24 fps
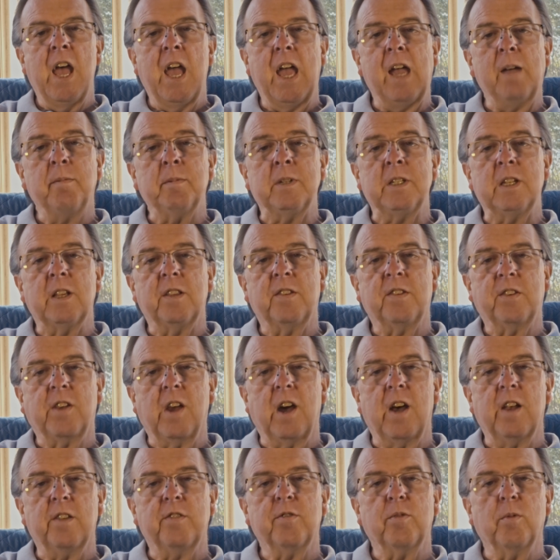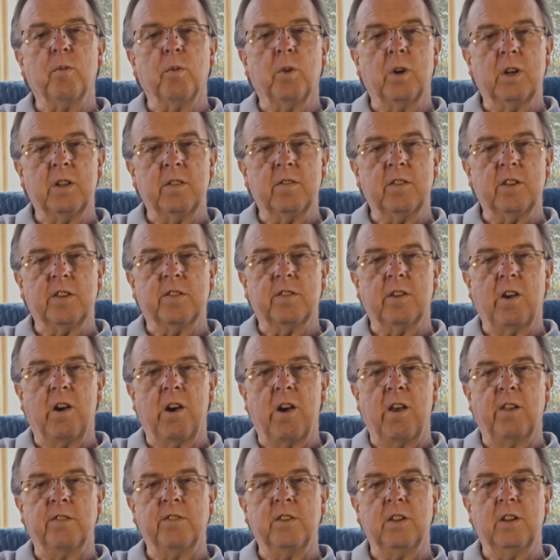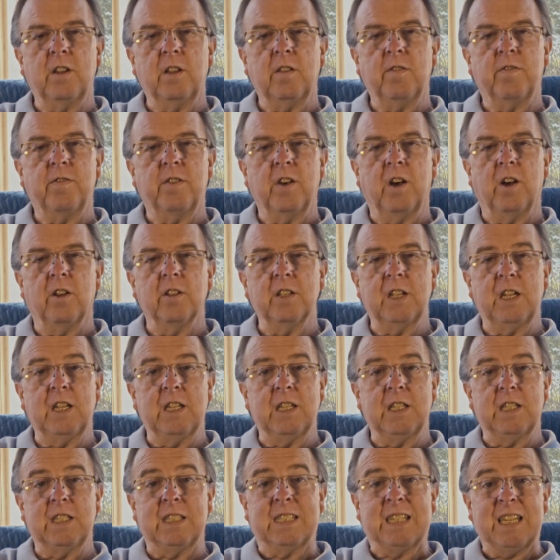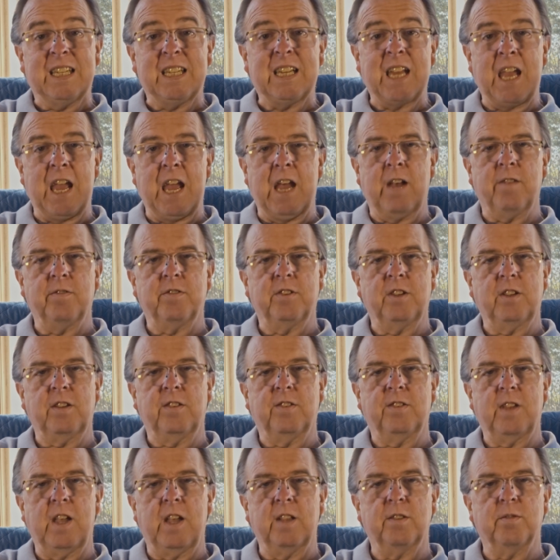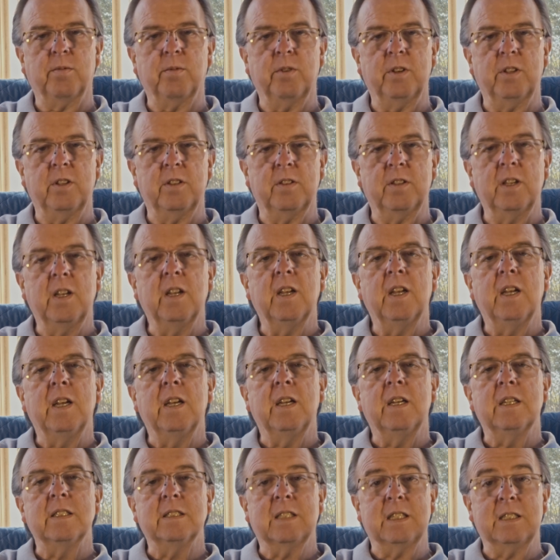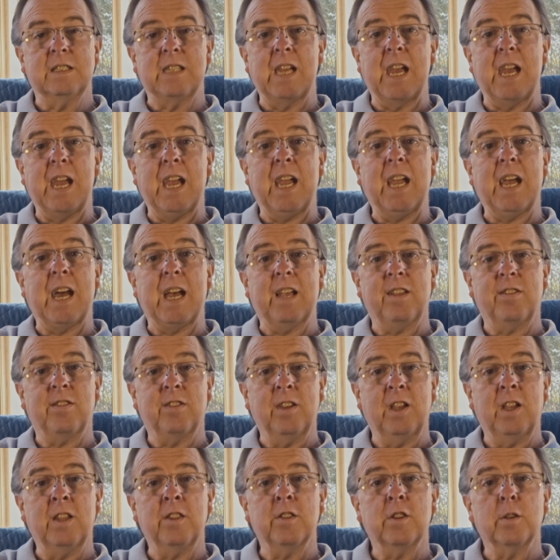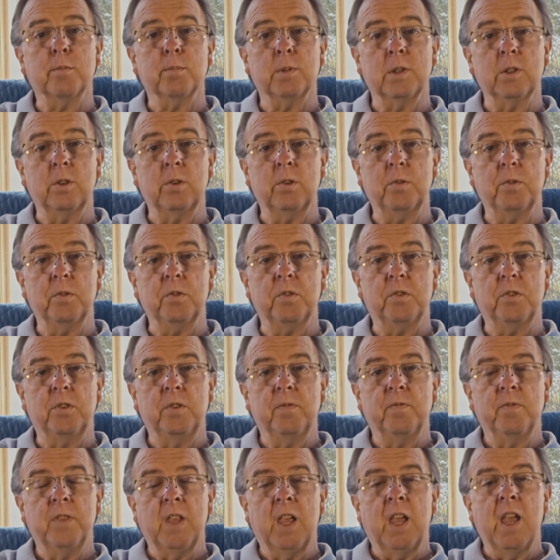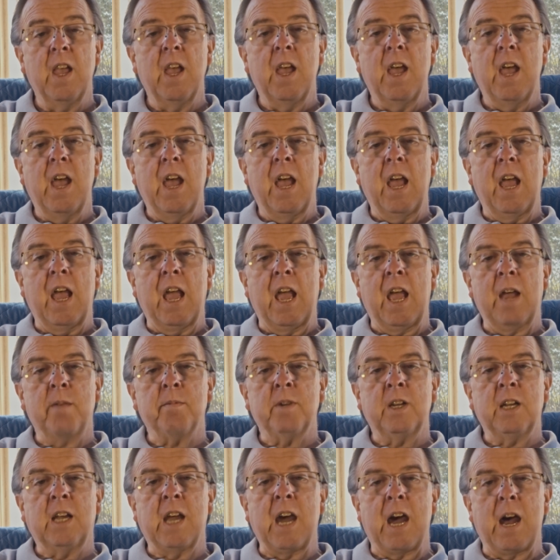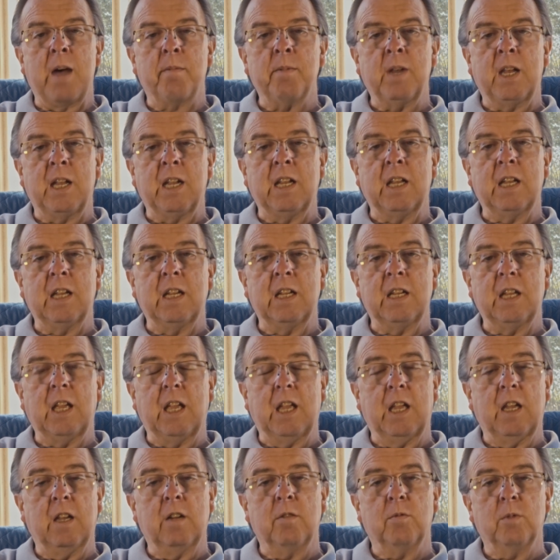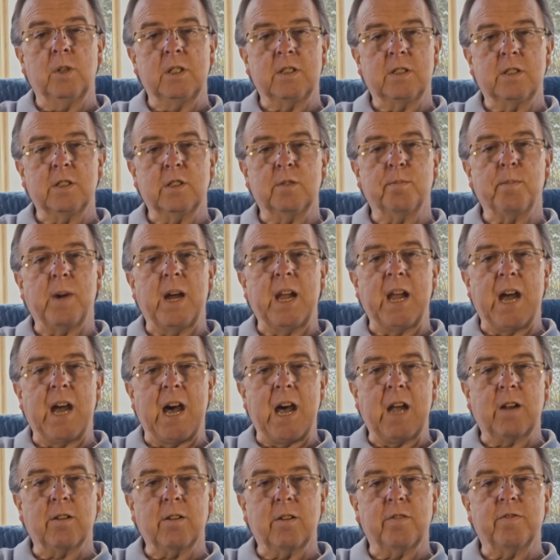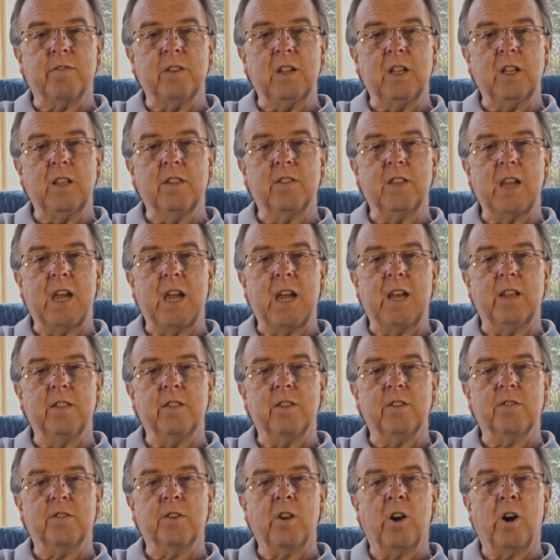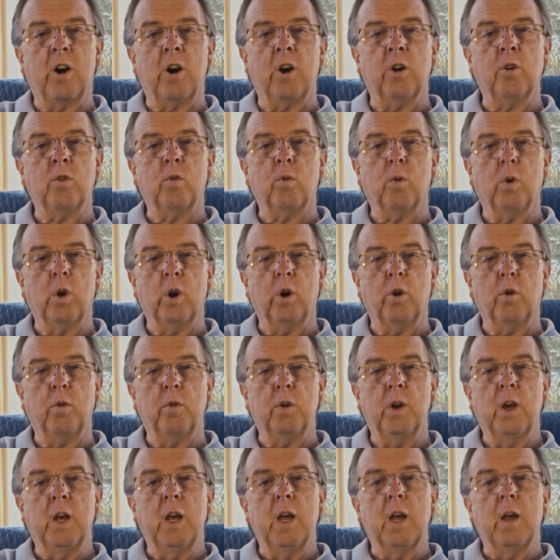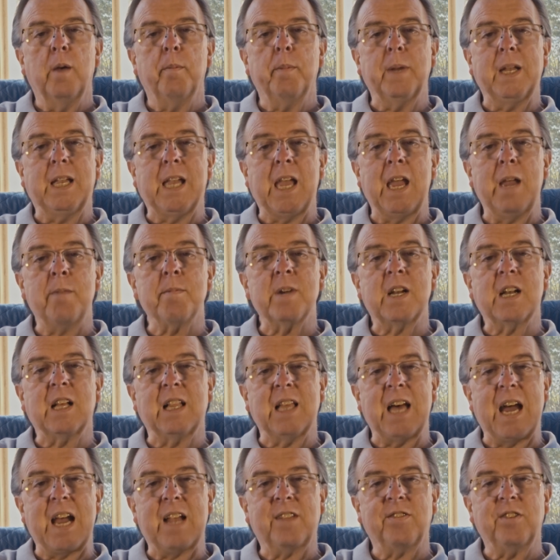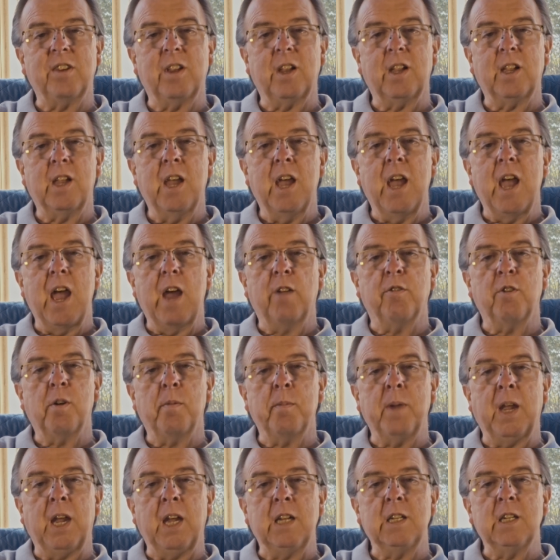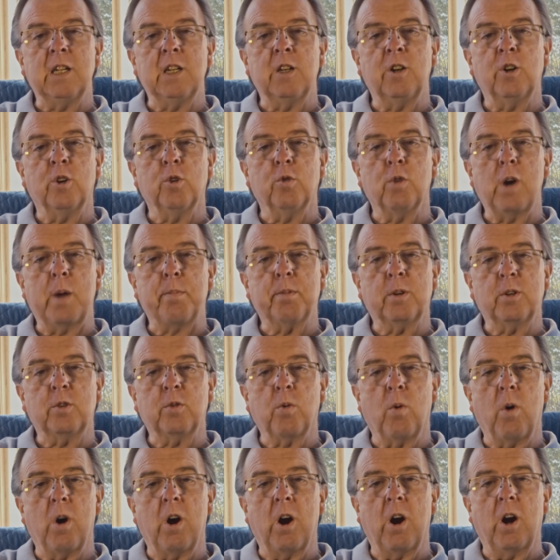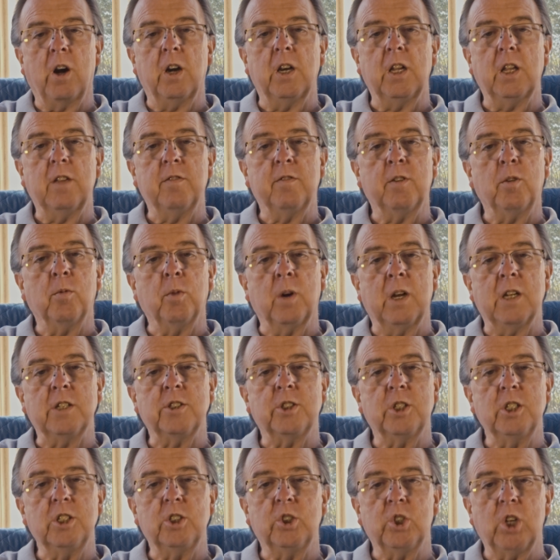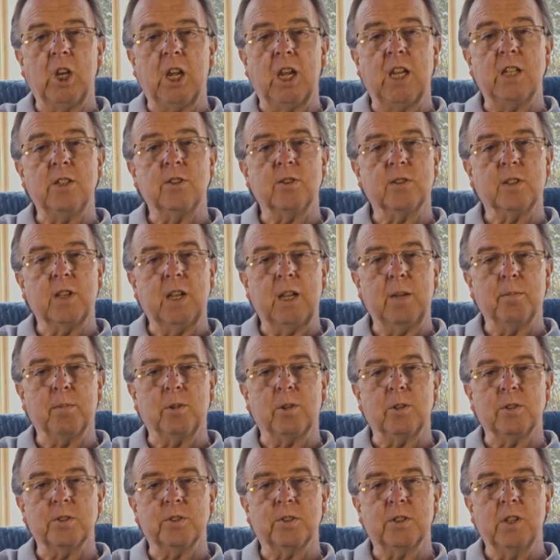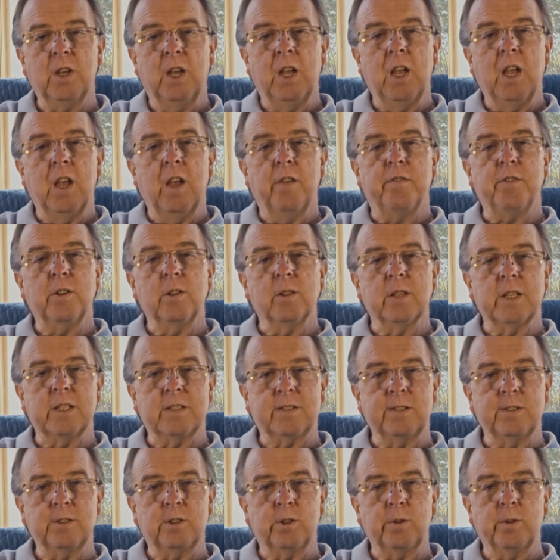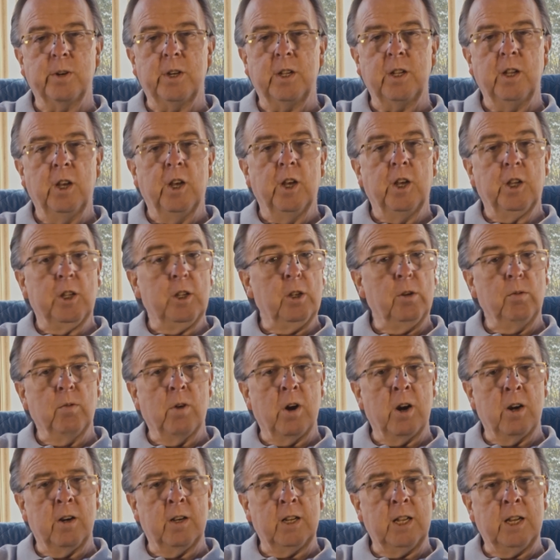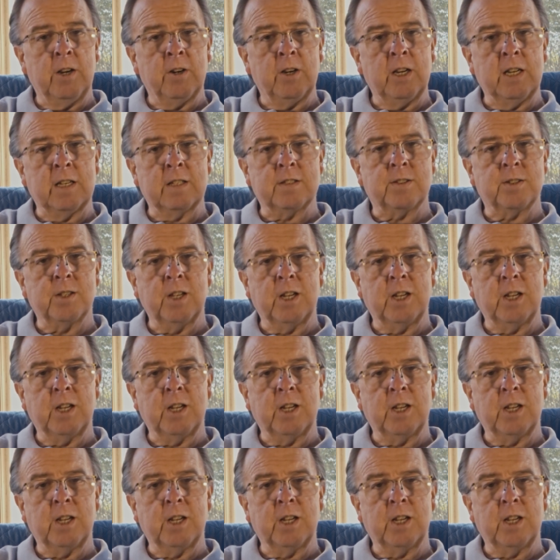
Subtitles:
Hammond discussed one of the songs that he felt he did have success with, Today I Sing the Blues. Hammond commented in Ritz's biography that the song, quote, became a classic and remained in her repertoire even when she changed labels. If you listen to it, you aren't hearing a